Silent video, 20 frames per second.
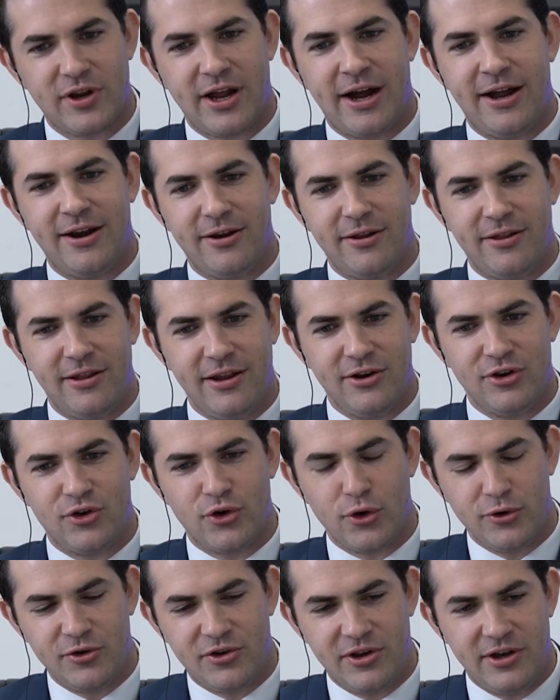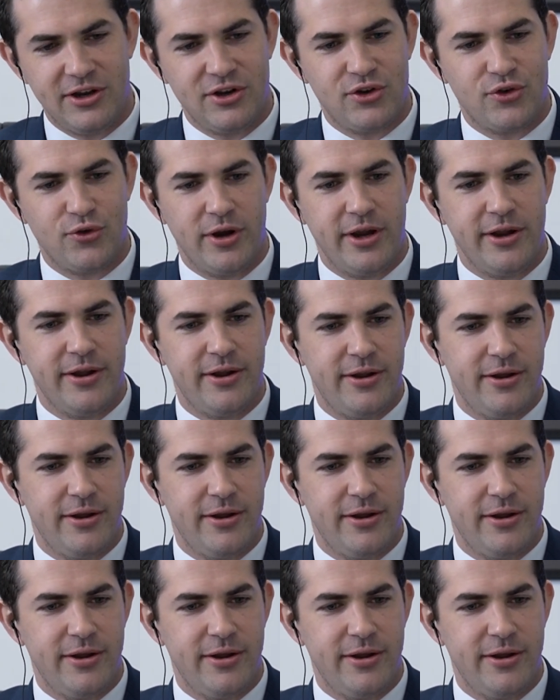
got into the insurance industry.